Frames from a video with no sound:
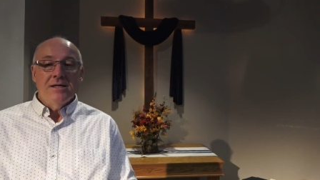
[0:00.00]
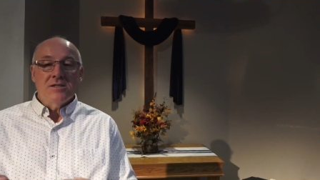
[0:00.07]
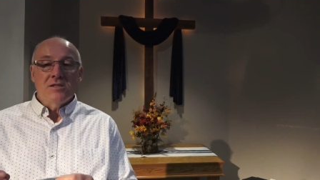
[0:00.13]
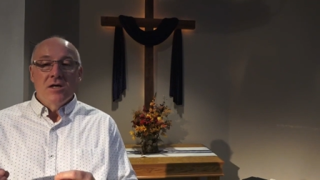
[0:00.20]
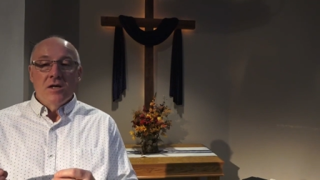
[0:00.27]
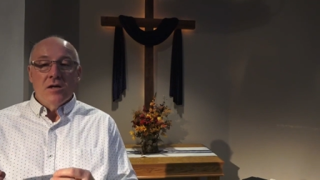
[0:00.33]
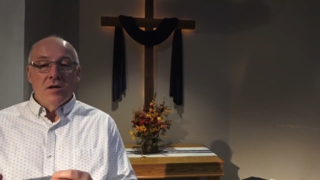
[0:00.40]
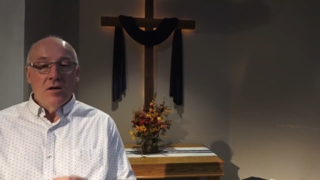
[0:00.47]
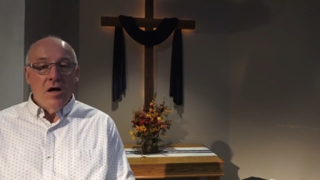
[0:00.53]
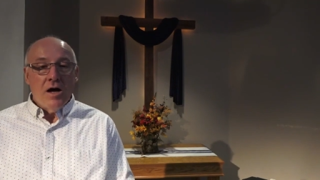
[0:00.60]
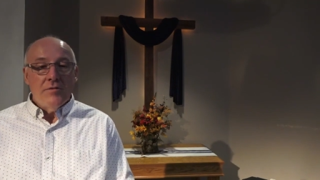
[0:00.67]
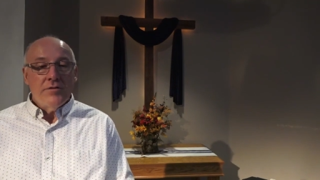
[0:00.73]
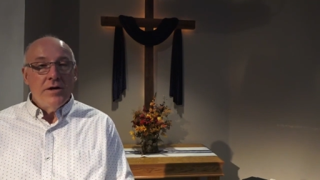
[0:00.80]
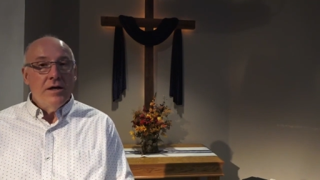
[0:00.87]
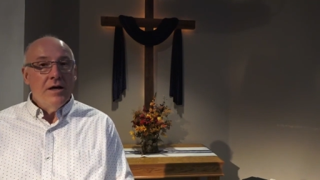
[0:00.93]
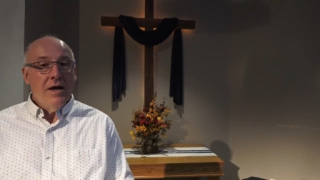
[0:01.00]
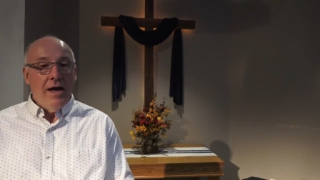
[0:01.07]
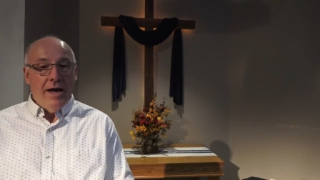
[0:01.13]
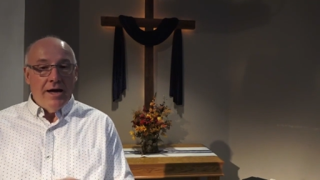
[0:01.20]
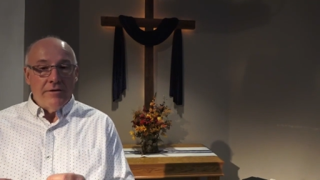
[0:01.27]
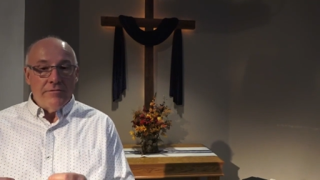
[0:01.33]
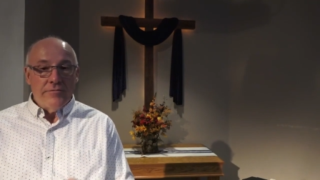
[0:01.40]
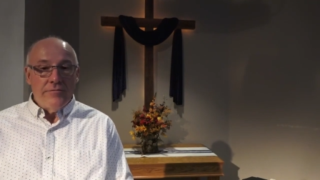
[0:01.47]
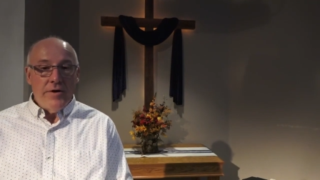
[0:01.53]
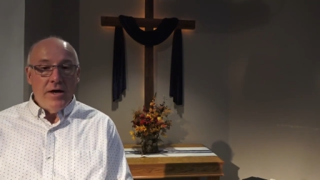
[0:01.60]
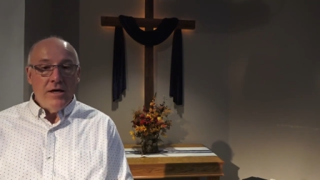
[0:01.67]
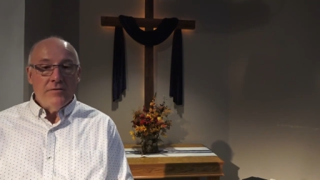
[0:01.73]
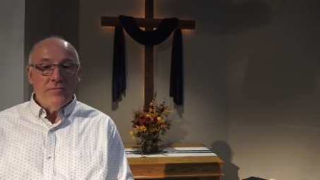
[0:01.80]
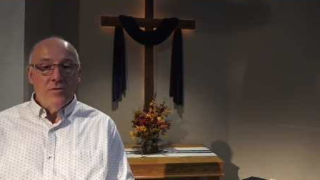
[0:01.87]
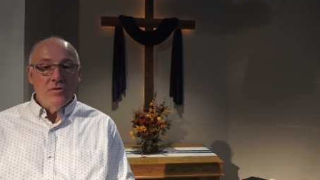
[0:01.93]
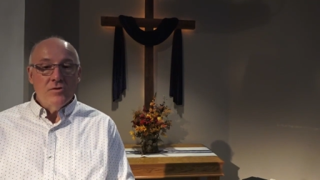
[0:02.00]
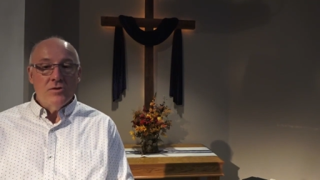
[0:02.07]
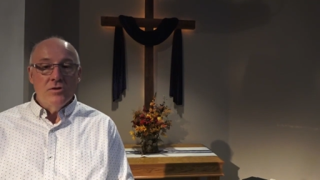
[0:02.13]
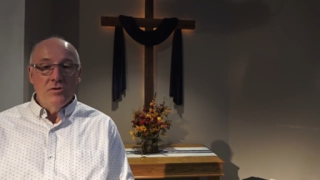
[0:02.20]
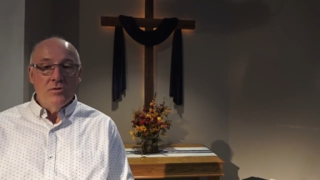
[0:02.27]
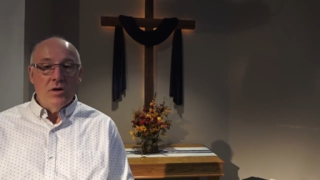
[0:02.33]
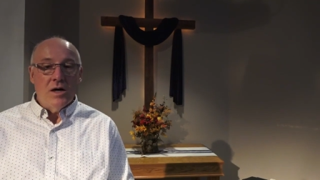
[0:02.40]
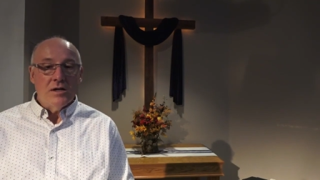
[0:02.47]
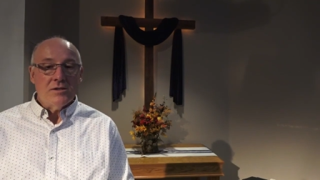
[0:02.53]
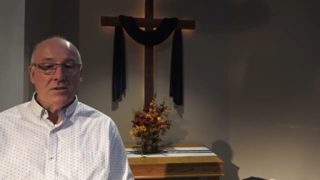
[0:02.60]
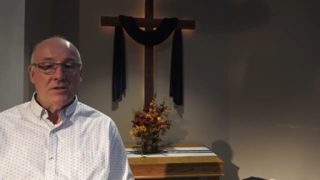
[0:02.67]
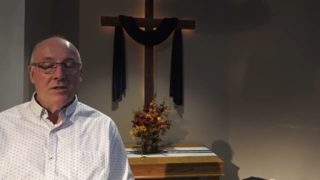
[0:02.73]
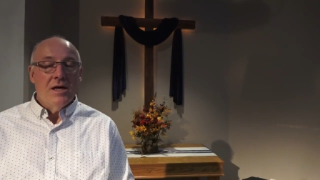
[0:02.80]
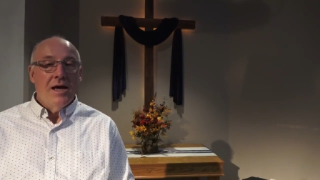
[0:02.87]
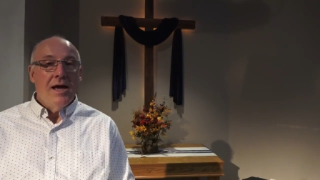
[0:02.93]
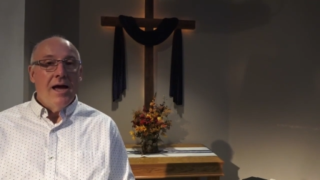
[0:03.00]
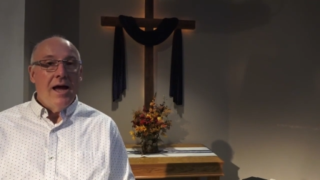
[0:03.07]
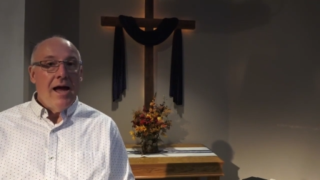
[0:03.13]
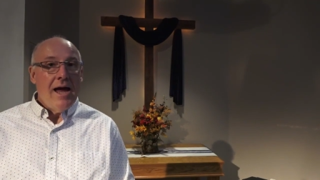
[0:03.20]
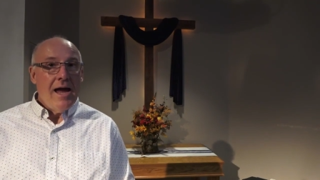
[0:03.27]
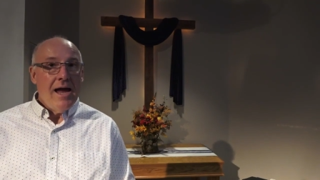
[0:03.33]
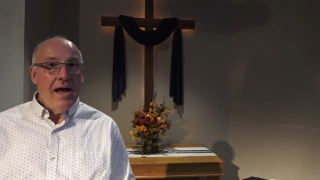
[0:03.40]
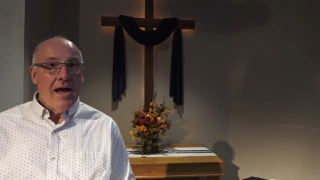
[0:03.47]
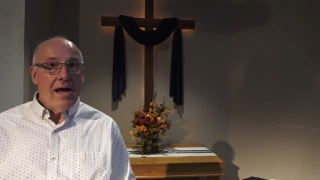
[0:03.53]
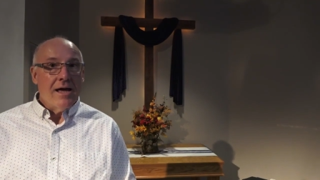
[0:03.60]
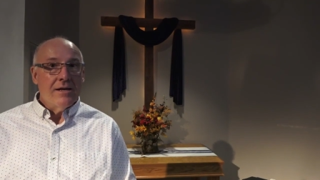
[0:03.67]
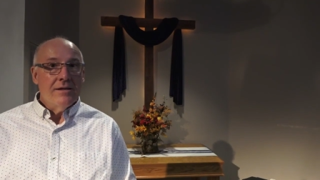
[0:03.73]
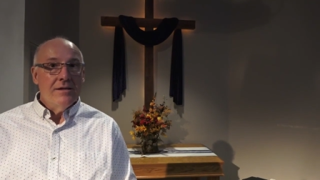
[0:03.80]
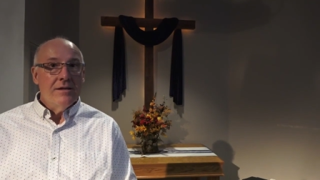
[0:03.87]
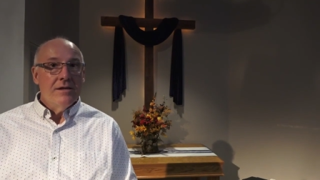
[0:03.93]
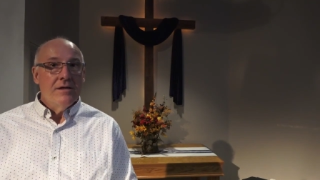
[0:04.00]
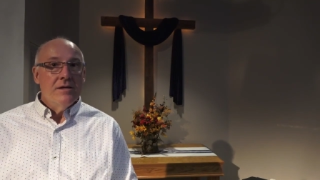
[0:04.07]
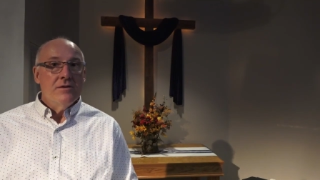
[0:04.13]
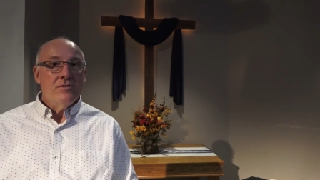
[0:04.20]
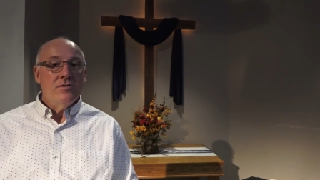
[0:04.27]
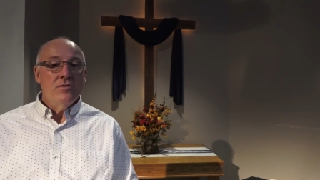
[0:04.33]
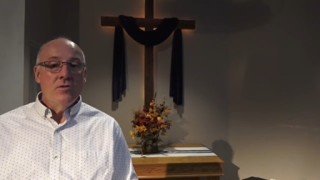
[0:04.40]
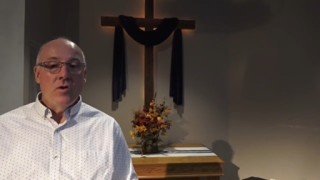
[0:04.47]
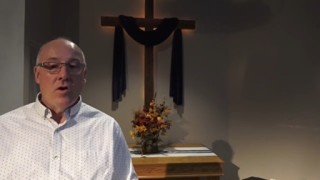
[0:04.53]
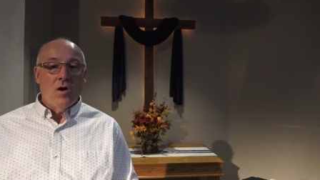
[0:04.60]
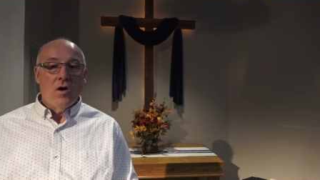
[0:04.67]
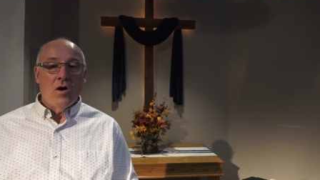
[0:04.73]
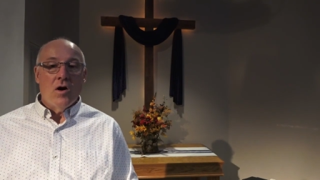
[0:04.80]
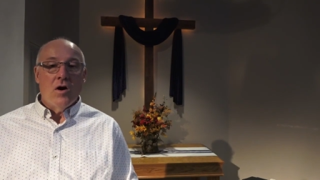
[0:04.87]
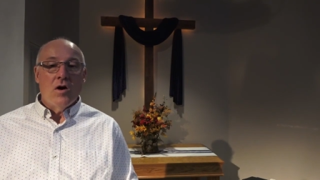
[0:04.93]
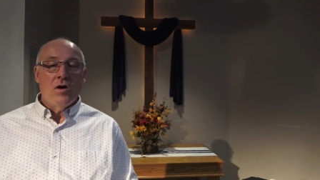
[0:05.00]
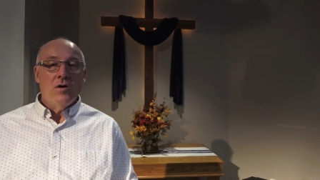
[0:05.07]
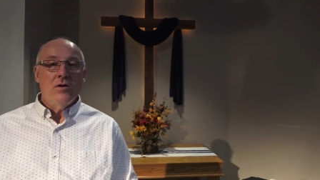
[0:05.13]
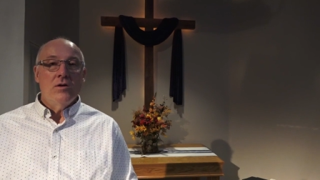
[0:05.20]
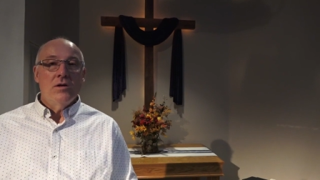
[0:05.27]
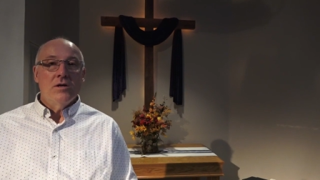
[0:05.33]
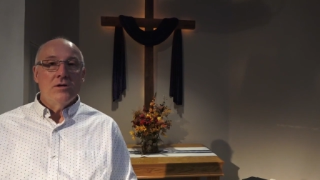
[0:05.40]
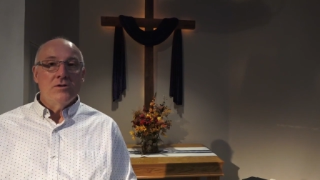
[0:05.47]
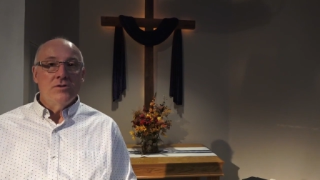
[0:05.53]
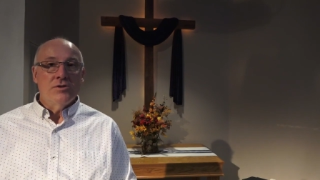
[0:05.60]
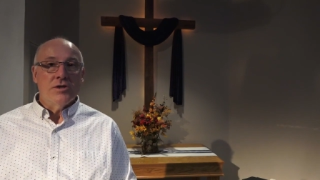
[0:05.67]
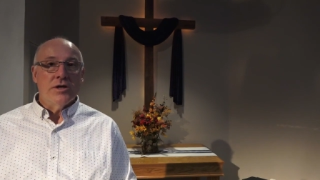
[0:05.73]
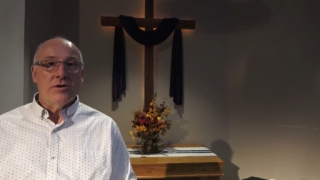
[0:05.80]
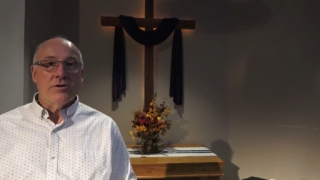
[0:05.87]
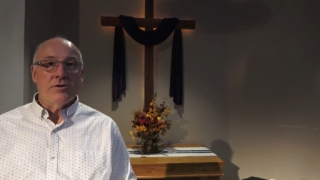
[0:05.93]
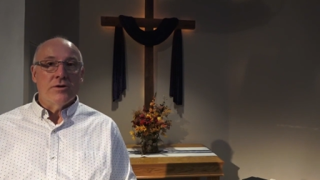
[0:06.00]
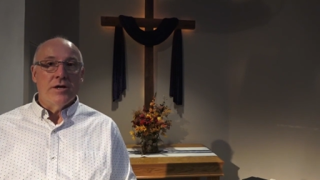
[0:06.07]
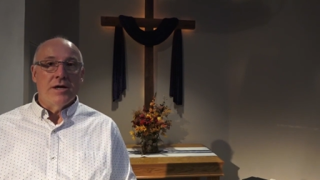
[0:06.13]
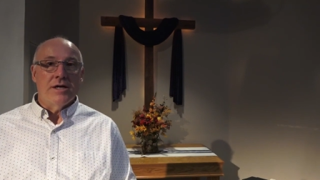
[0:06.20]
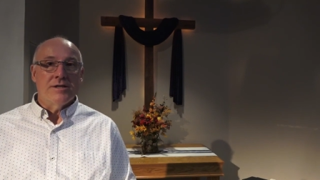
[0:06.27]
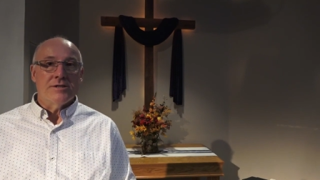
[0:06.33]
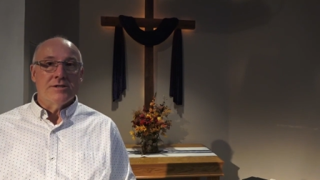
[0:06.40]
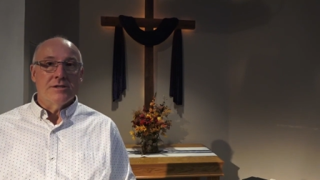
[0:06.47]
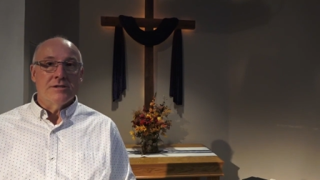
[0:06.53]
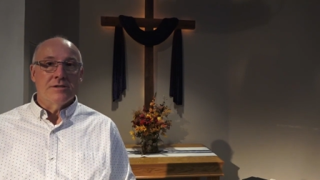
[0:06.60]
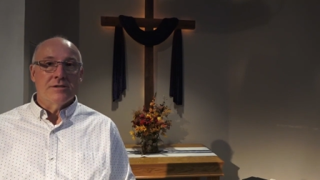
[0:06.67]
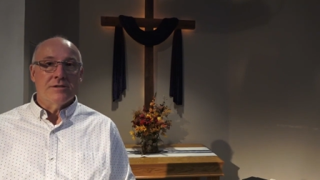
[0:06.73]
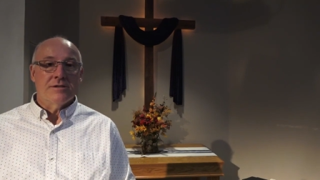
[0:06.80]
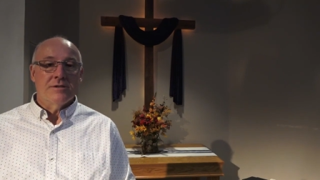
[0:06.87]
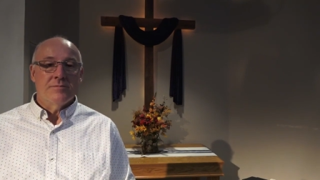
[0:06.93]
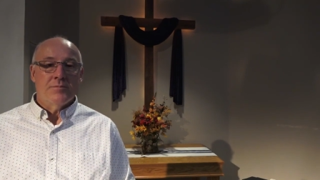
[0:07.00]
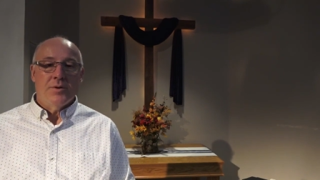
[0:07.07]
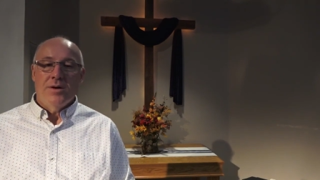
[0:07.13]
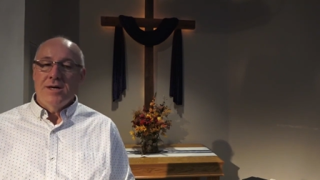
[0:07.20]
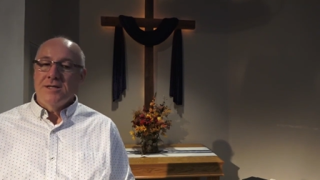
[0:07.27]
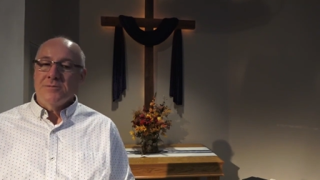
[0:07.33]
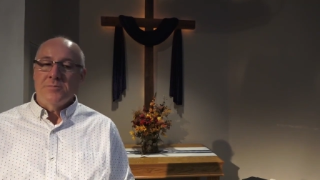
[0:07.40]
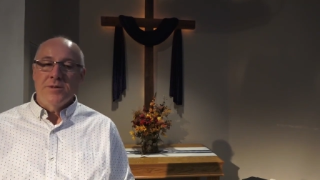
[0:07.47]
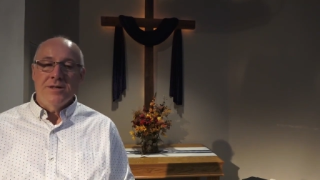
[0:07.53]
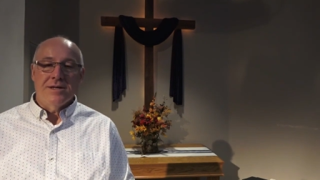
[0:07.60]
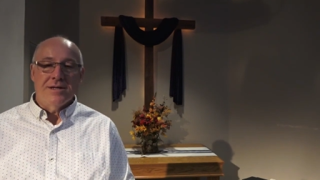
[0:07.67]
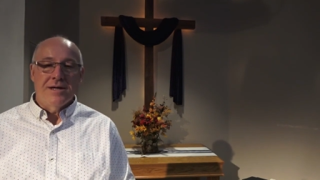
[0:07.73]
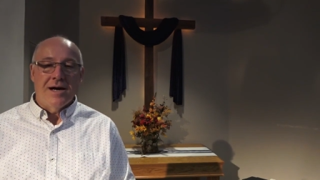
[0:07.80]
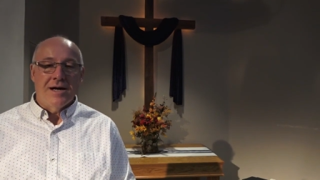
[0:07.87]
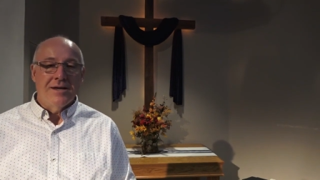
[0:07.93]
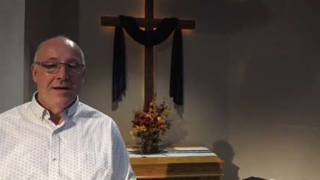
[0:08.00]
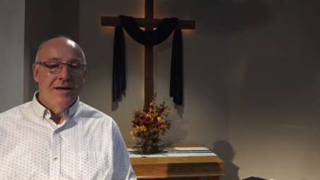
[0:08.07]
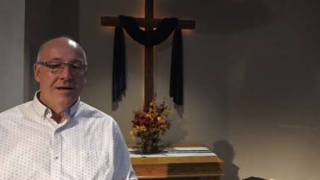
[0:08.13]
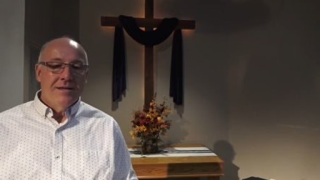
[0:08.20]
is loving and faithful to us and to all generations. Praise be to God.